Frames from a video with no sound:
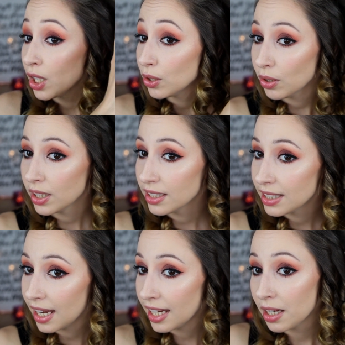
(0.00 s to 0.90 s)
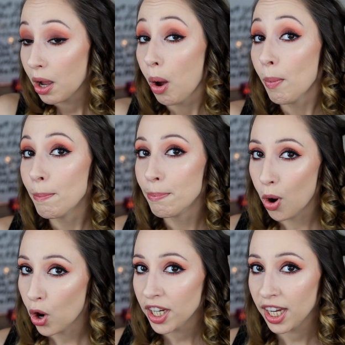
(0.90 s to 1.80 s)
you can take
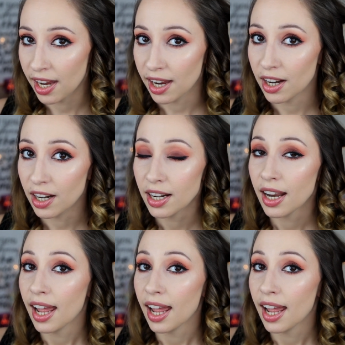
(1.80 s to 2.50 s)
more hair